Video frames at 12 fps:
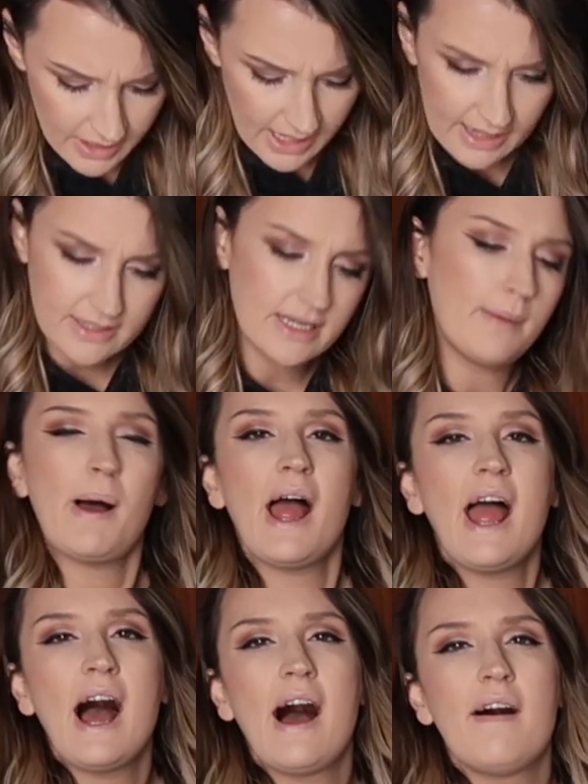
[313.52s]
Next up,
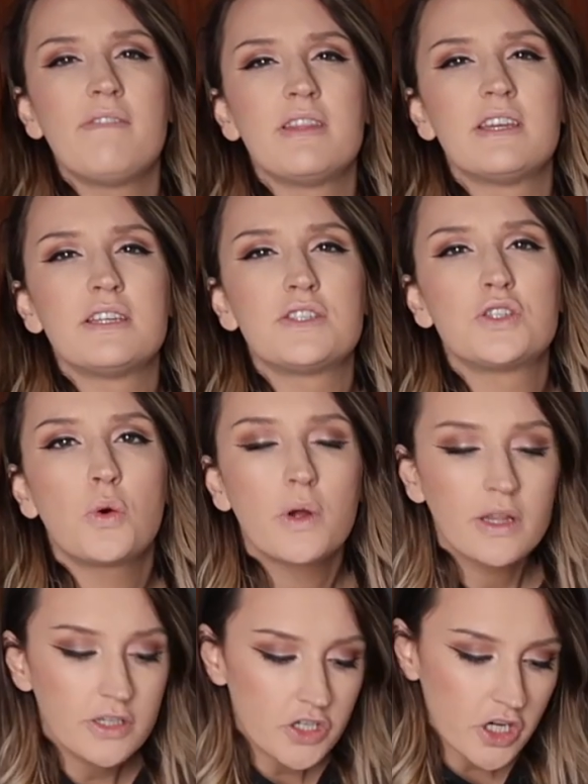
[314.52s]
I have this
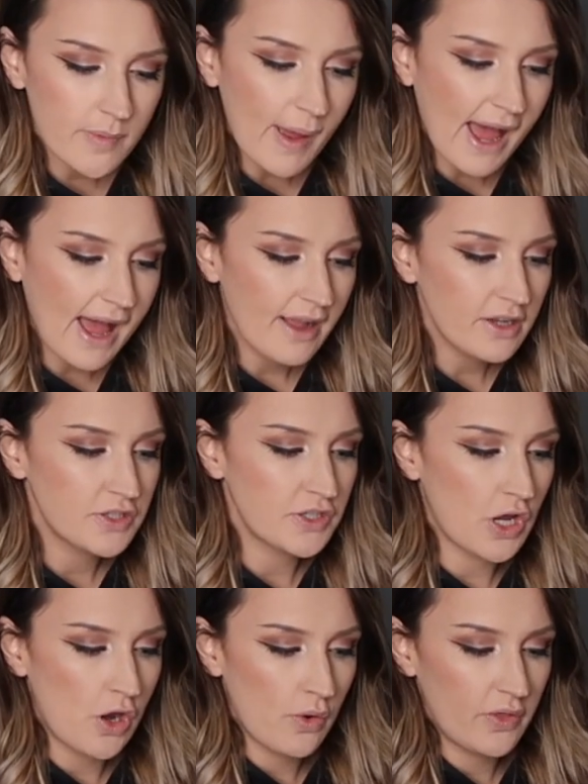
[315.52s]
toiletry bag.
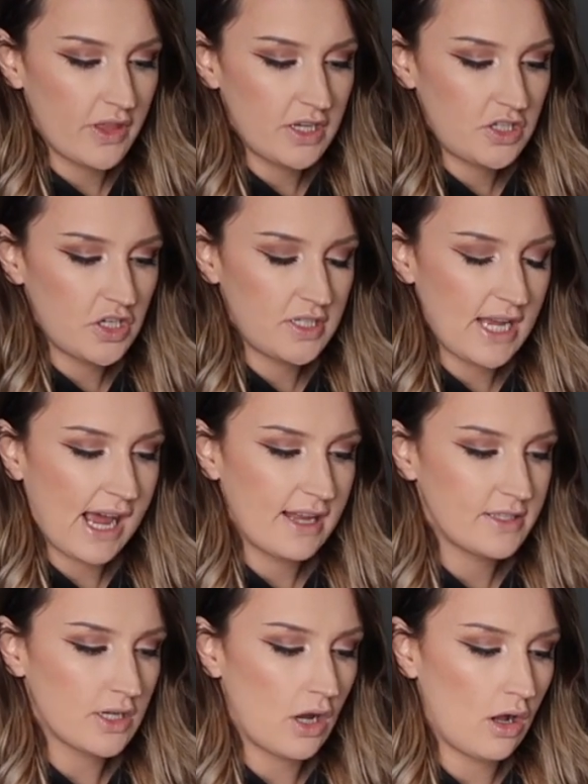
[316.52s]
So this just
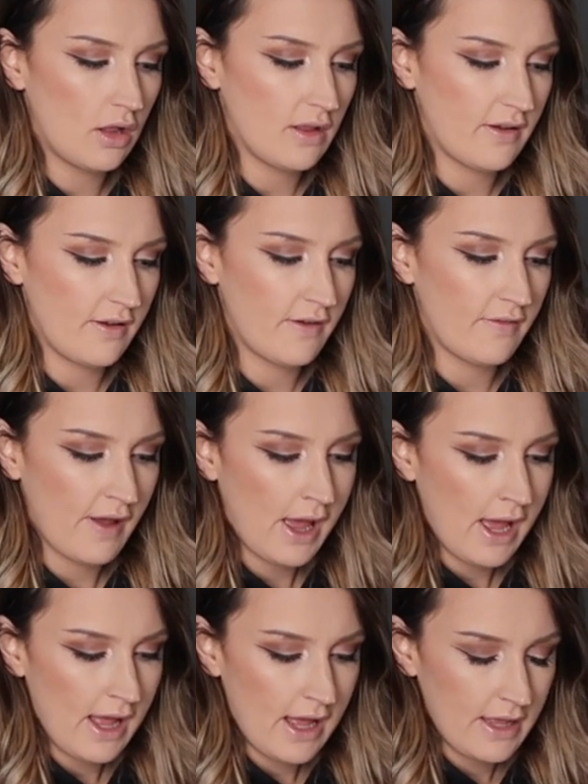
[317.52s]
has all of
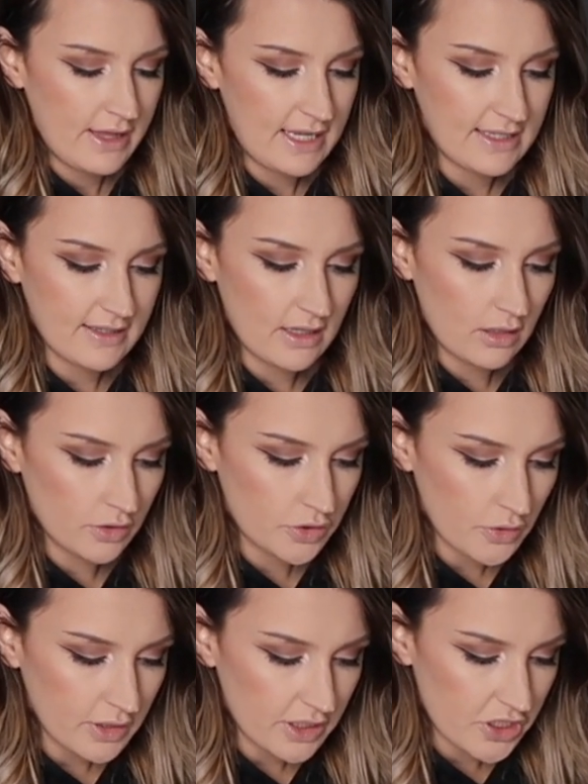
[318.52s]
these little
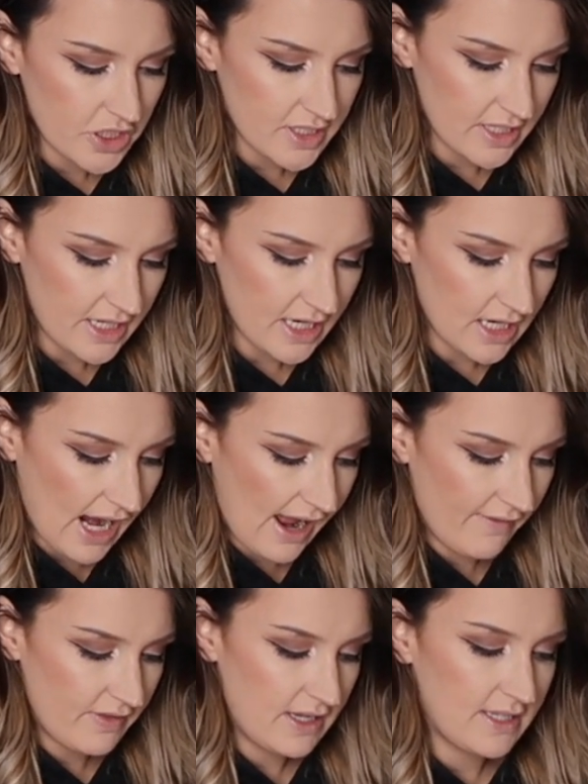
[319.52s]
toiletries in here. I
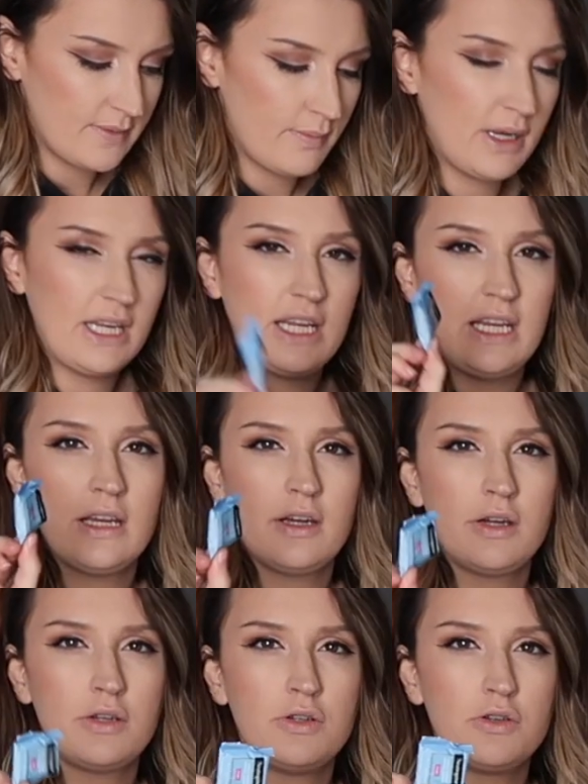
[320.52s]
have these mini
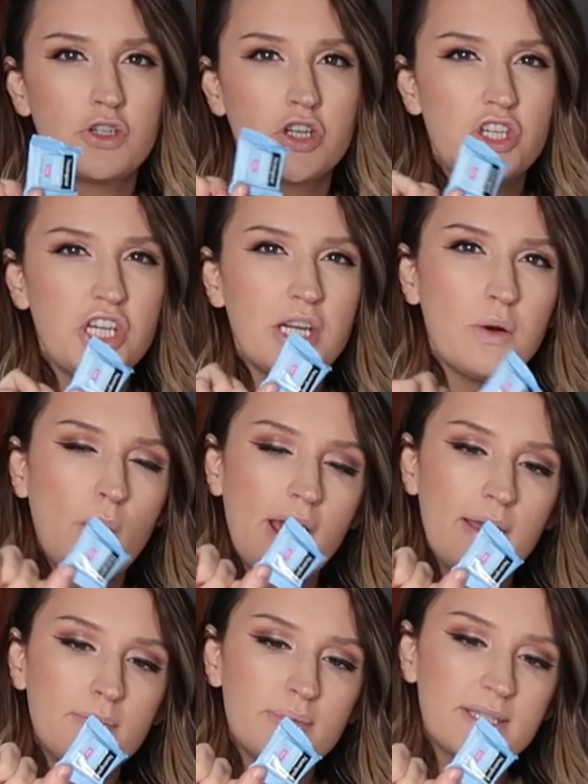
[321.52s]
Neutrogena
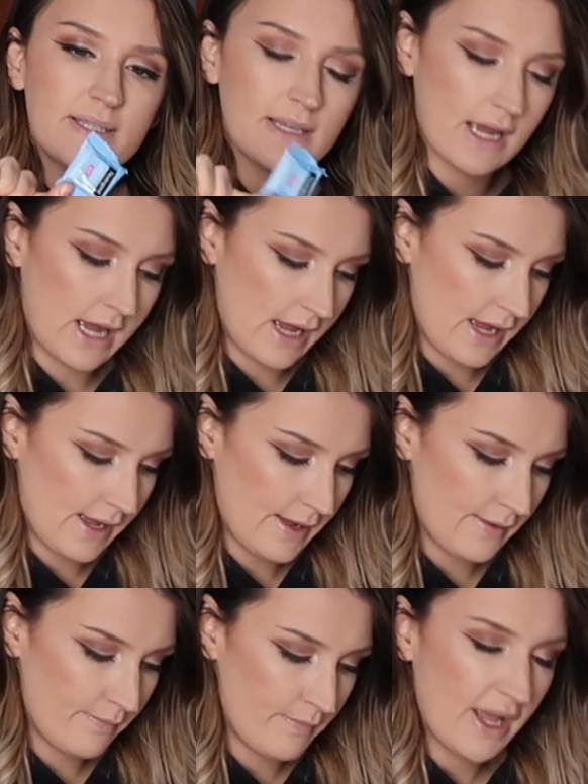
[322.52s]
wipes,
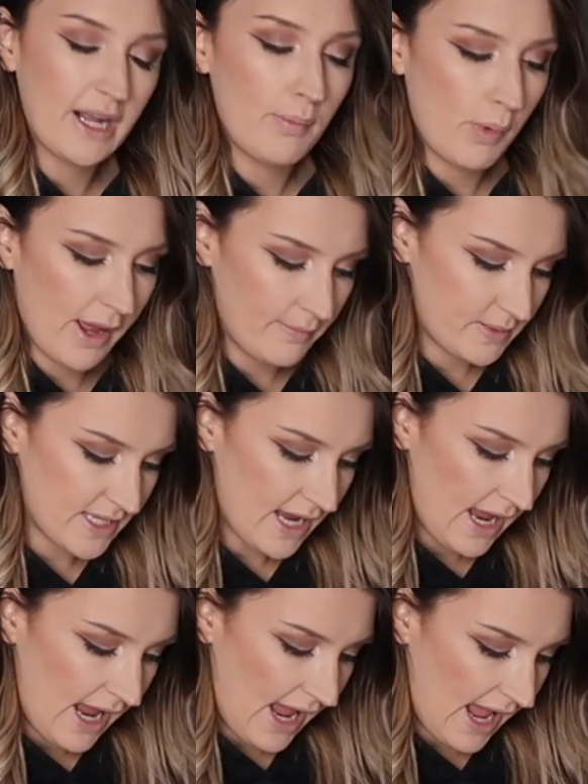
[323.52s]
makeup wipes,
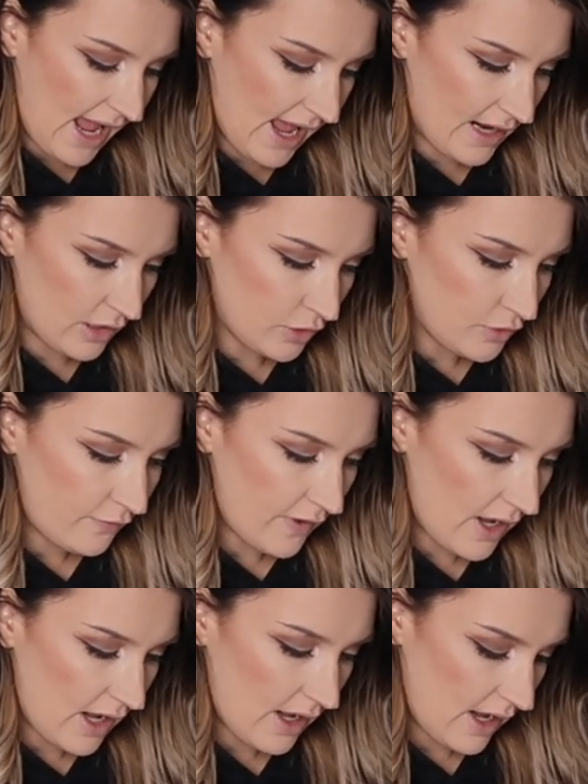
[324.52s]
and a loofah.
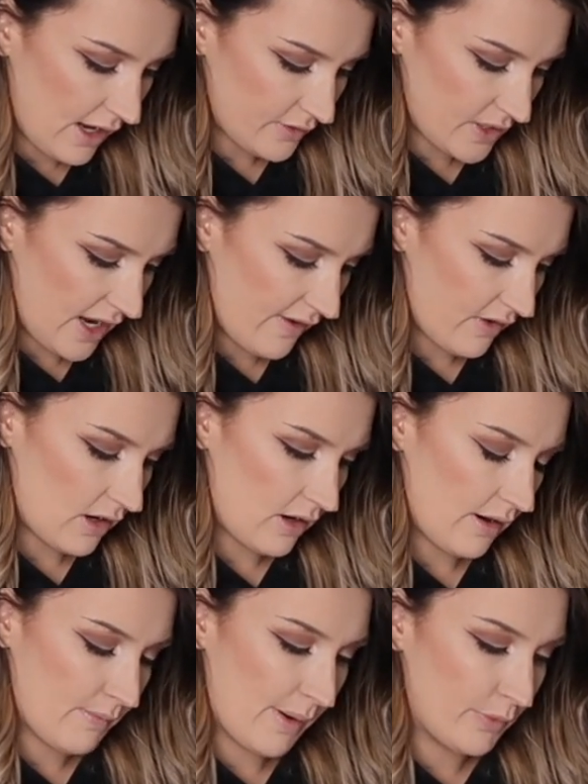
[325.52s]
I also have
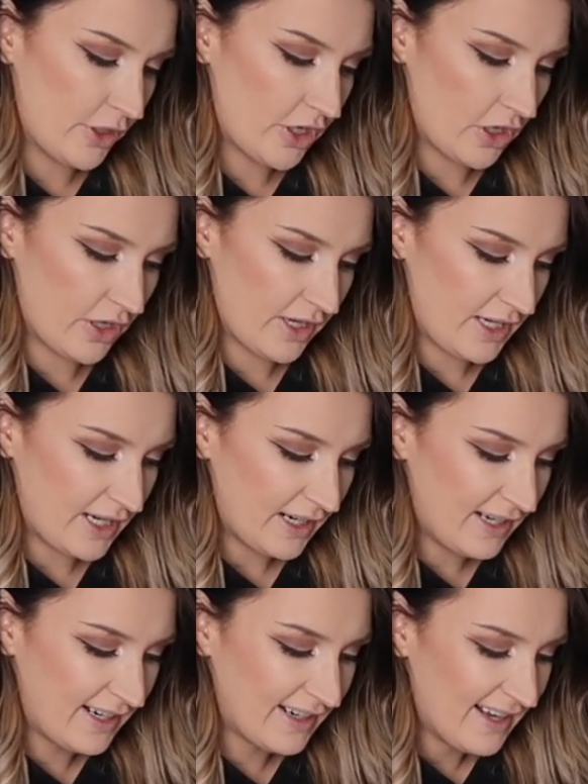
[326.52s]
our memory card in
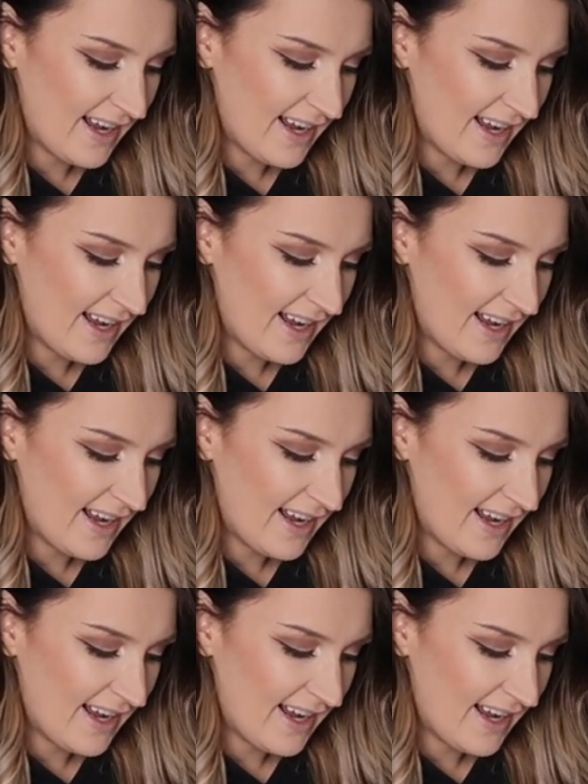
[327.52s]
here.